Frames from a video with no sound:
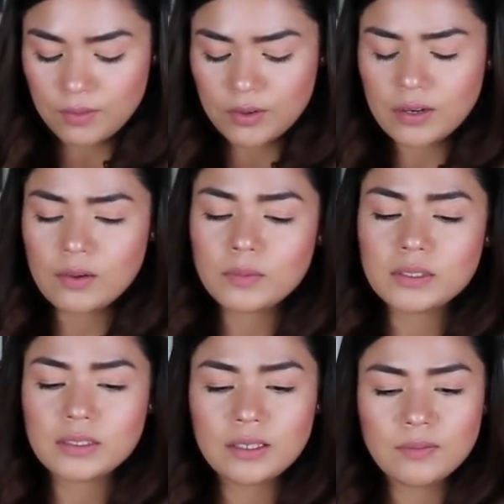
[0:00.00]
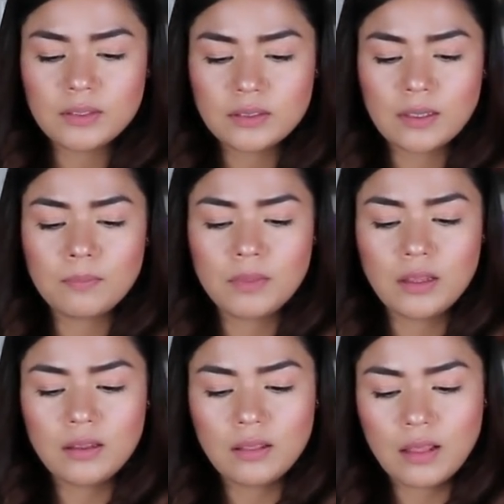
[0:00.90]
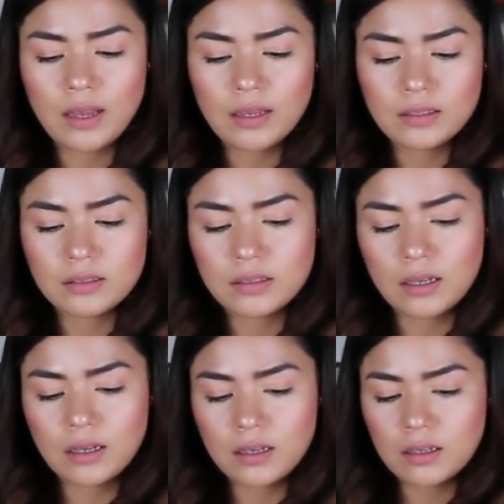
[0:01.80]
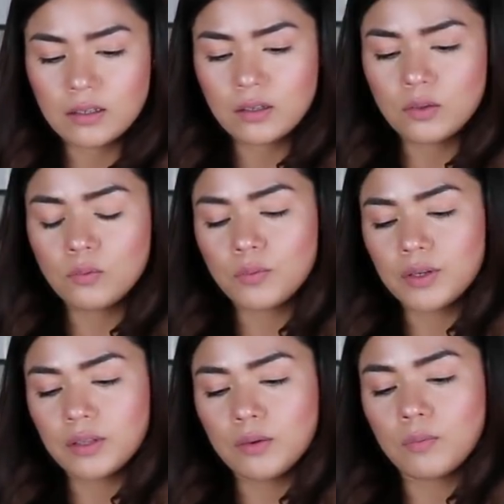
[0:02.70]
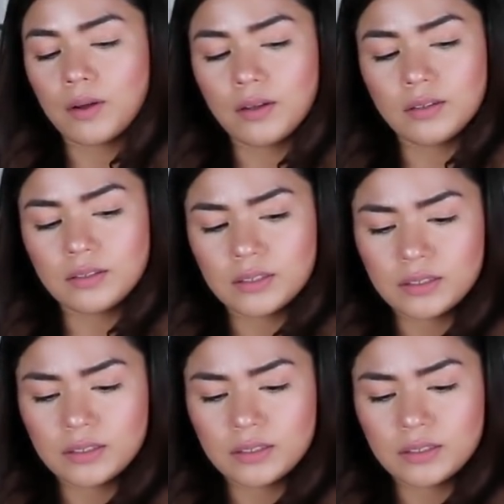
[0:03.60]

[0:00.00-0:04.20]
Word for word: You're not receiving something that uh, you really want.